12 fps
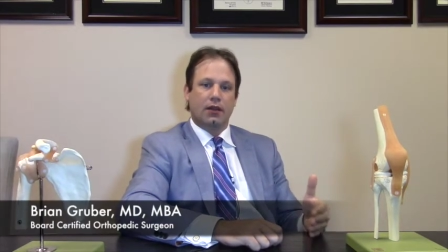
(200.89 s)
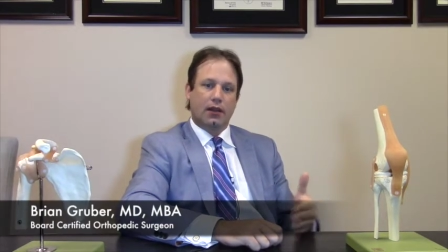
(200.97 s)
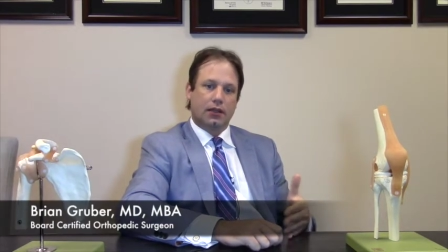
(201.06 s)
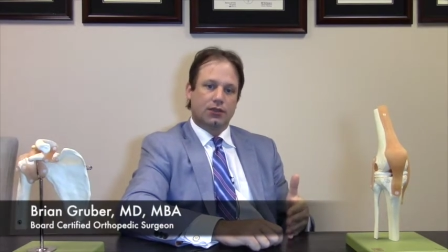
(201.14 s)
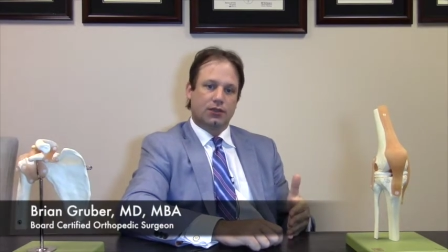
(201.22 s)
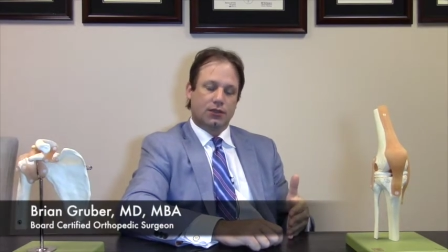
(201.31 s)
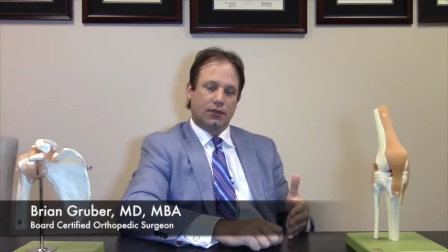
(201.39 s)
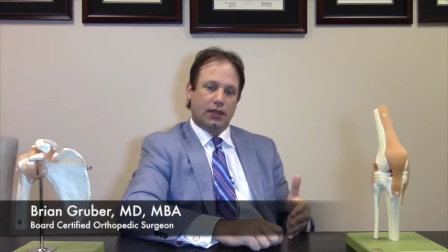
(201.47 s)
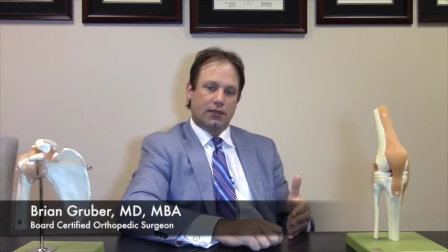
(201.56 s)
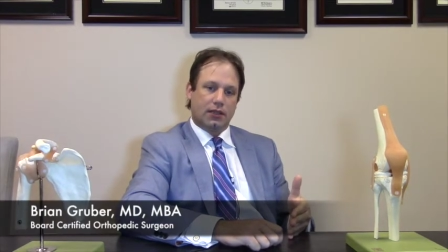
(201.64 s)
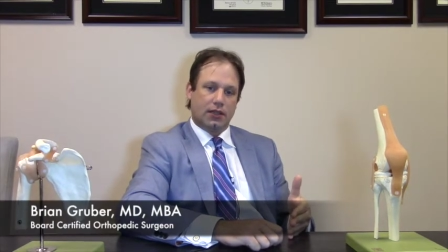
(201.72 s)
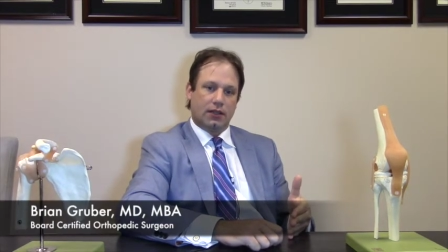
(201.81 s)
that's,
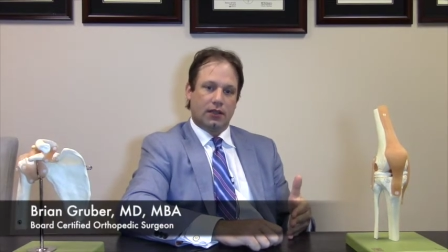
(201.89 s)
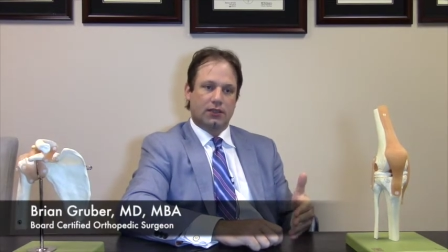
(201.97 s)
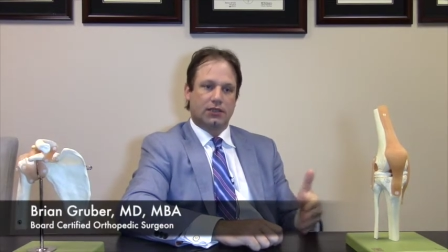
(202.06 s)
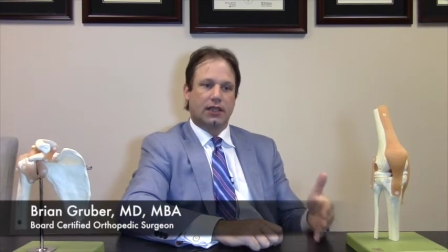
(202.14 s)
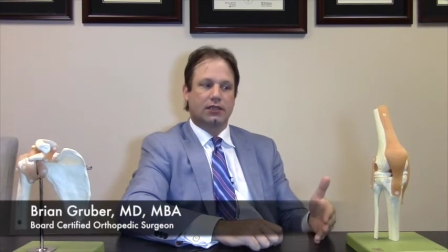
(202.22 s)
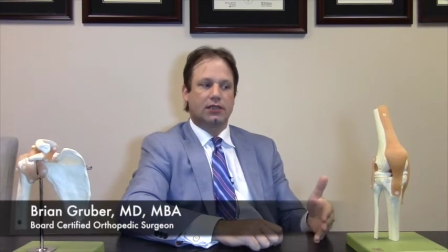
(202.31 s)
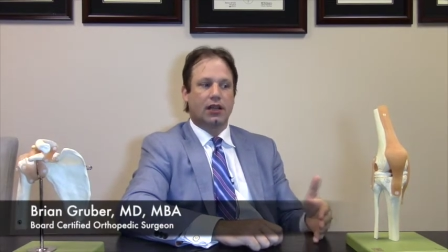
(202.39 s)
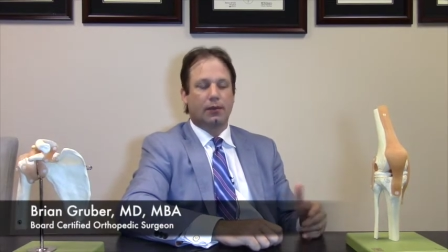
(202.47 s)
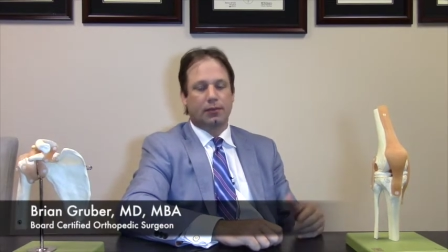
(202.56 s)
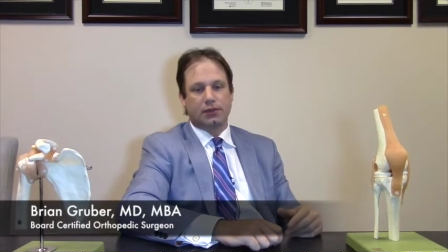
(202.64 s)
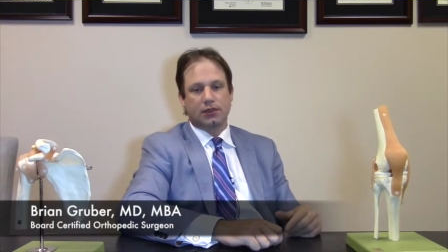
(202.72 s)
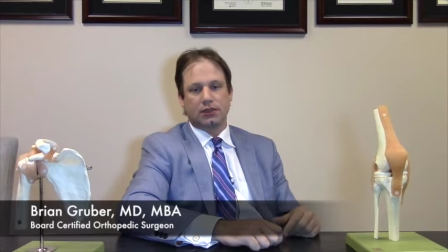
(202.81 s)
that uh, sets
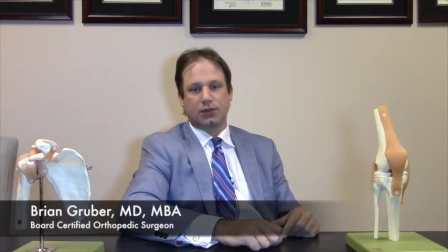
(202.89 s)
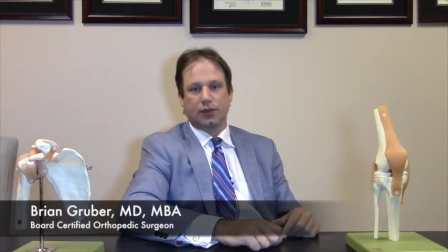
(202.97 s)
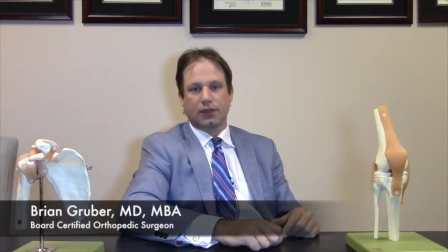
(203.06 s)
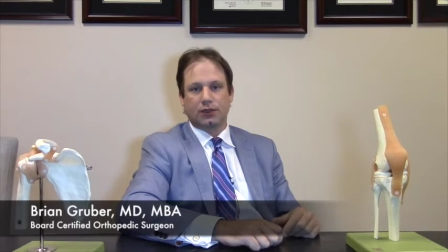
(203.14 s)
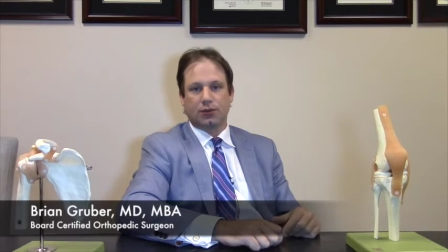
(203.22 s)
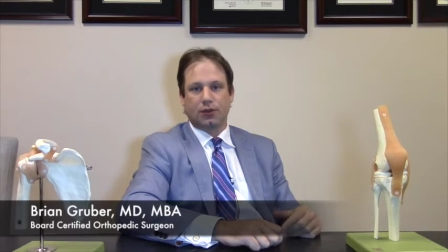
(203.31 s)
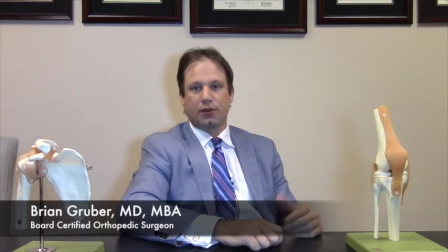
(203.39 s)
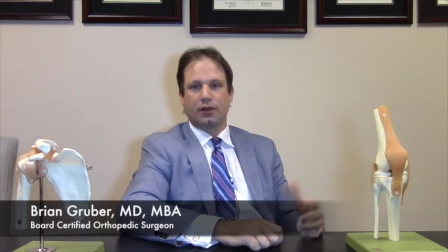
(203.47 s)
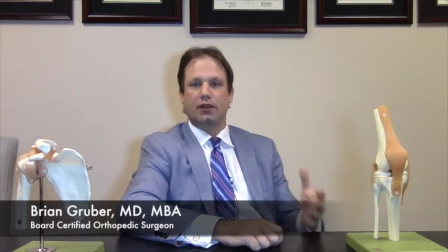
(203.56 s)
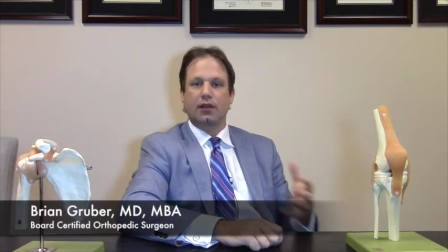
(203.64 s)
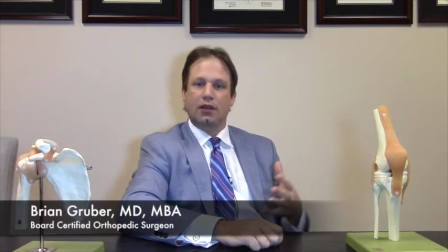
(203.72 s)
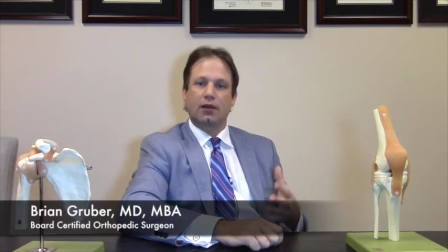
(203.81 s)
up a situation where
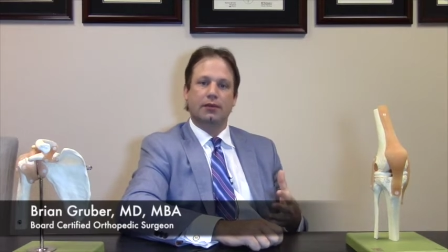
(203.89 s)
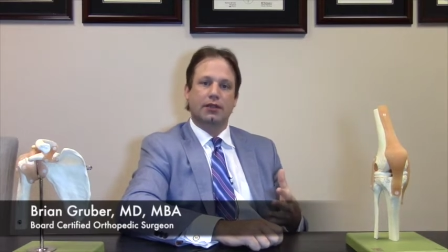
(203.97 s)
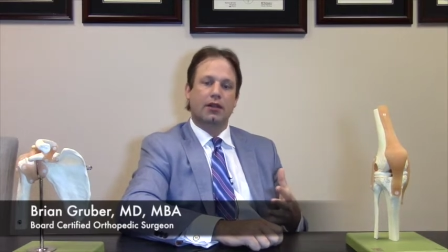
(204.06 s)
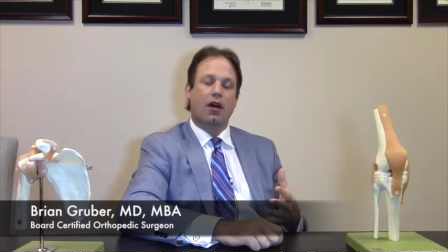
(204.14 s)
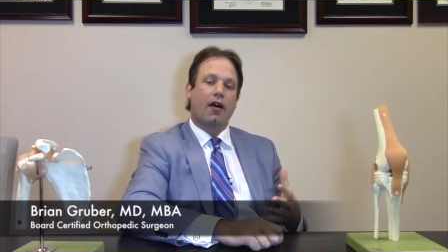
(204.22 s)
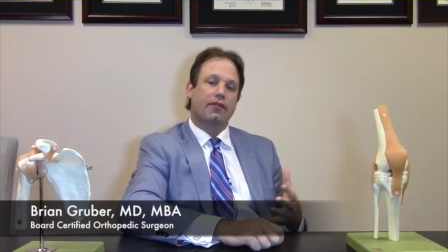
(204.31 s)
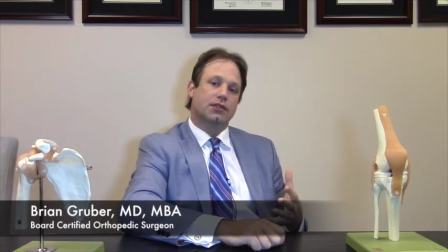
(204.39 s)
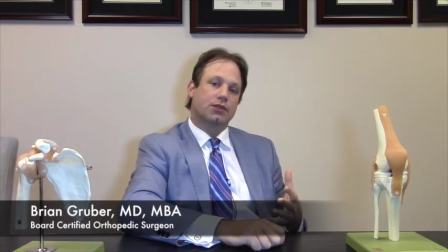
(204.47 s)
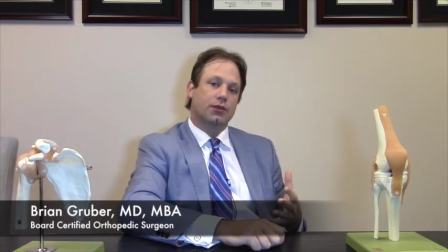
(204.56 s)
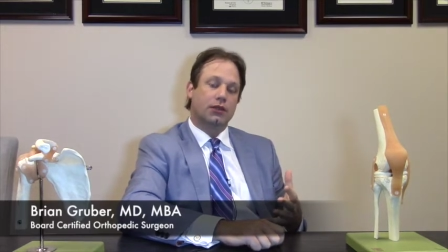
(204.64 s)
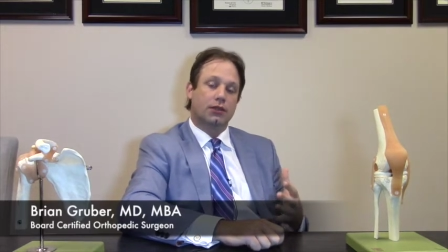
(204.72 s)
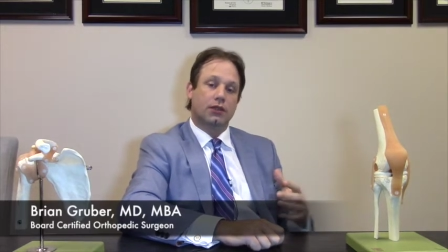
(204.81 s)
they, they come to the office
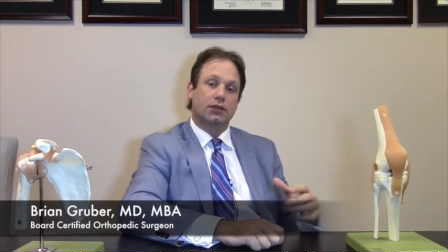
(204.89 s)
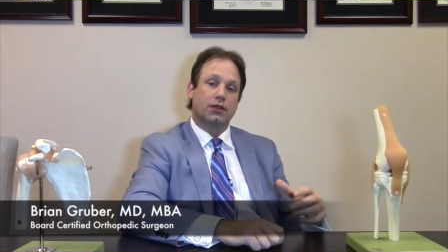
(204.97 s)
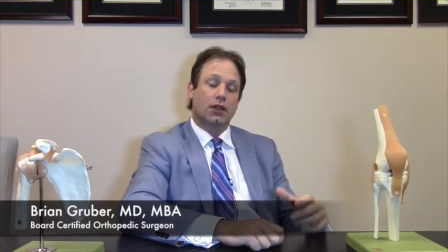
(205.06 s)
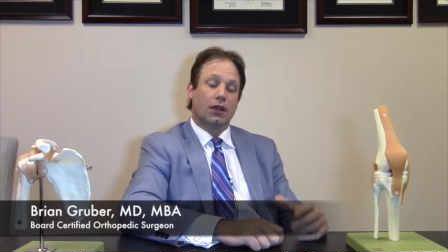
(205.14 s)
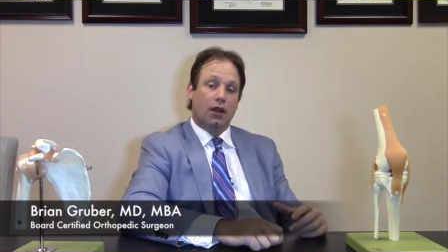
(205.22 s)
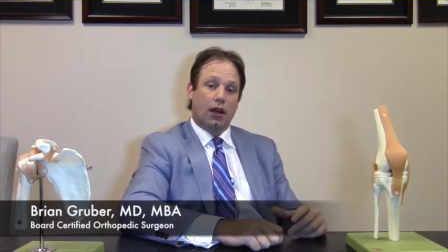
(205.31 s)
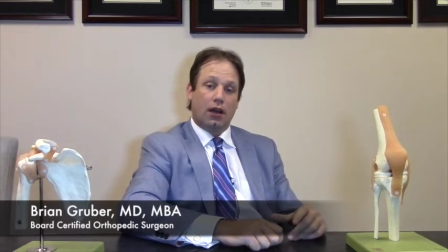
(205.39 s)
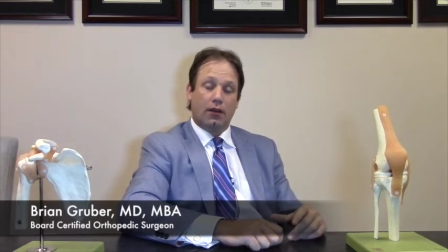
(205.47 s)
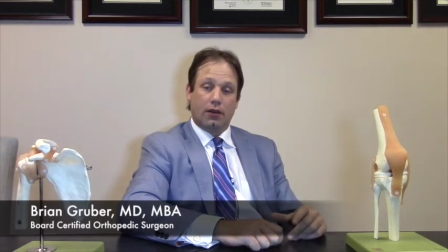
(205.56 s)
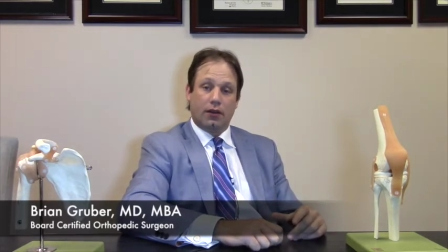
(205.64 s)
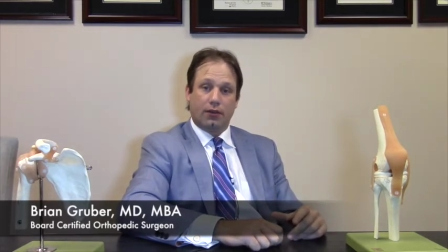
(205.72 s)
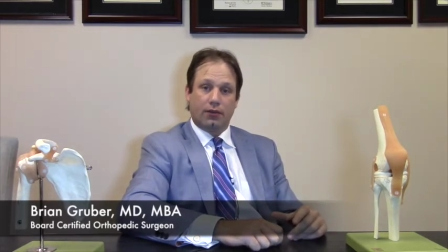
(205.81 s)
and we do this uh,
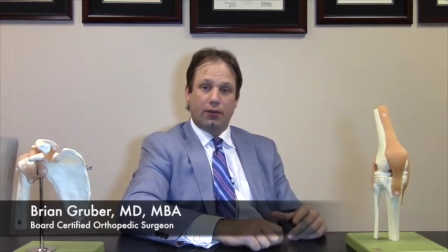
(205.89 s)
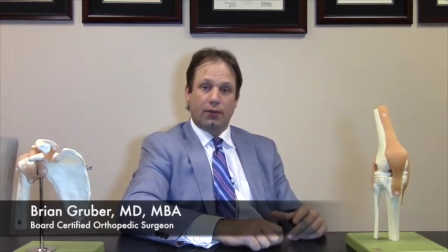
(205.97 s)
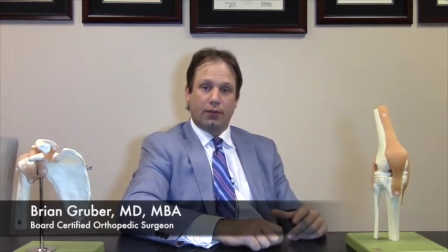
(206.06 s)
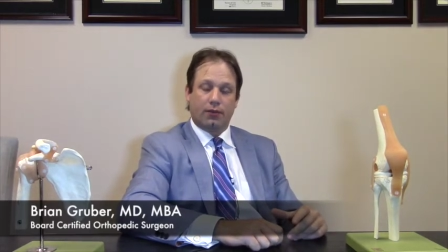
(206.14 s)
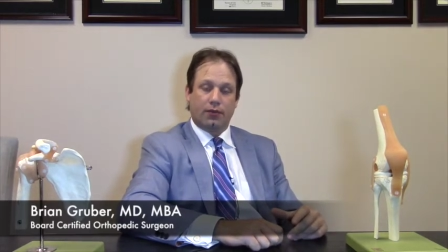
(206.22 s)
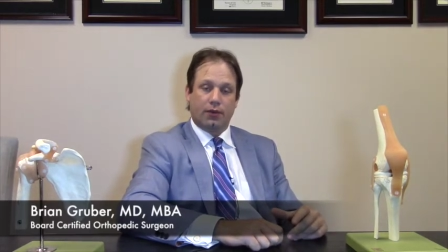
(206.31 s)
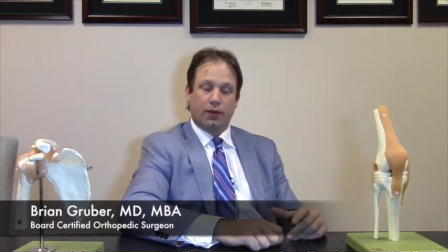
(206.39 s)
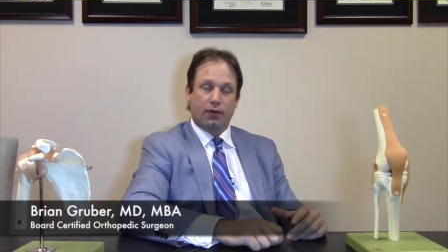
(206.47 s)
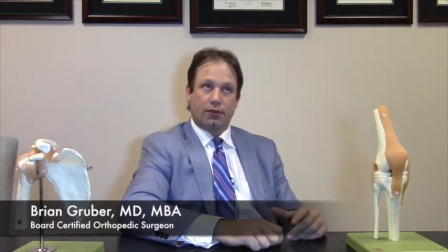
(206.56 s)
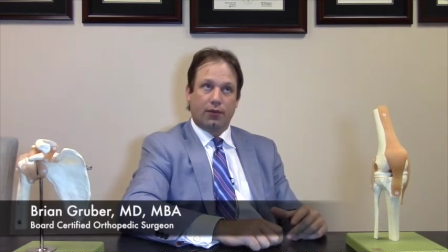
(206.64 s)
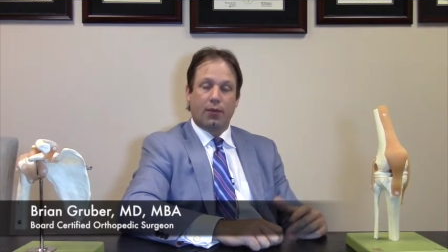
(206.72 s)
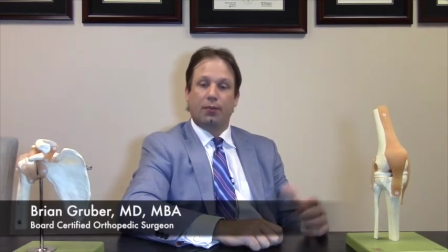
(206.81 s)
uh, from a uh,
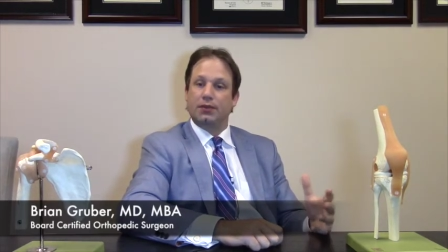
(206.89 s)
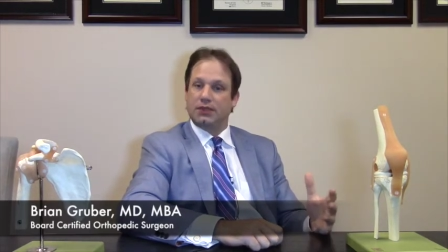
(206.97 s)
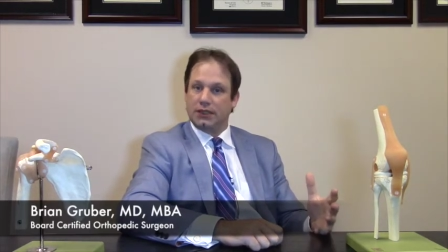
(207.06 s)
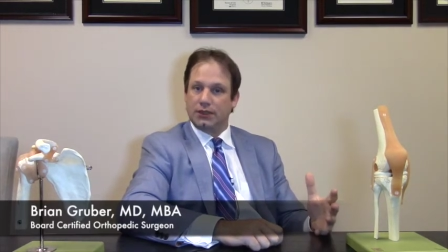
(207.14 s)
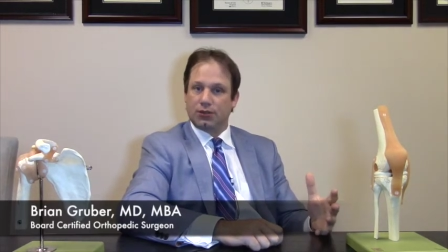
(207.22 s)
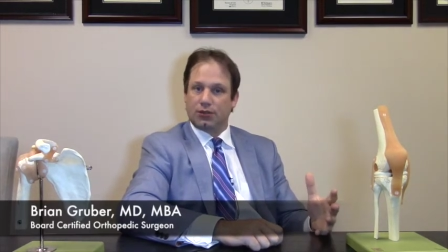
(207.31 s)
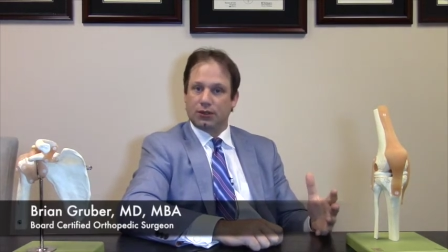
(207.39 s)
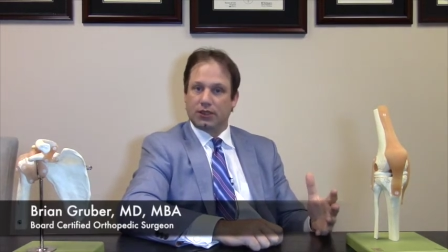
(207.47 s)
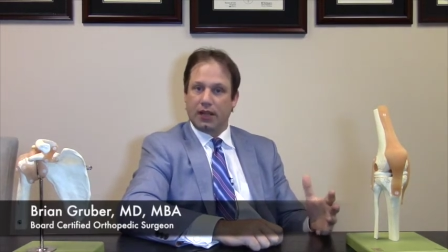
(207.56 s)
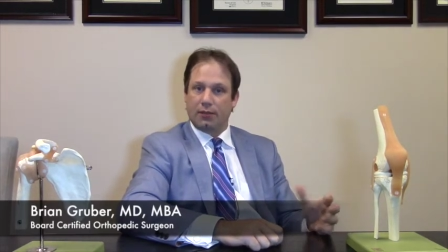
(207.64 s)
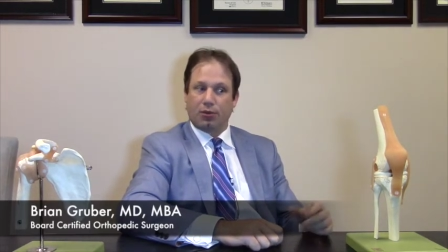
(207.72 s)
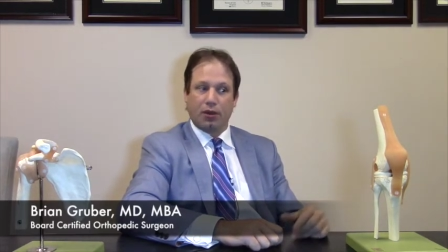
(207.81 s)
from a procedural
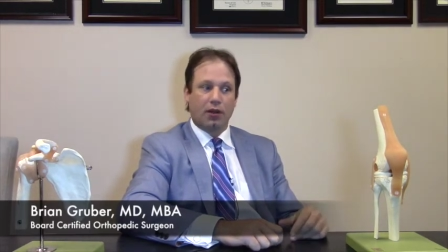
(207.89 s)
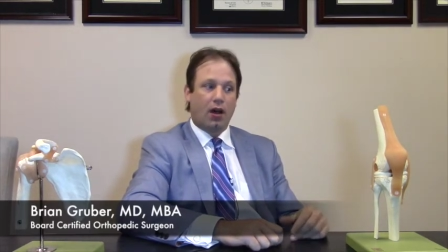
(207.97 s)
standpoint.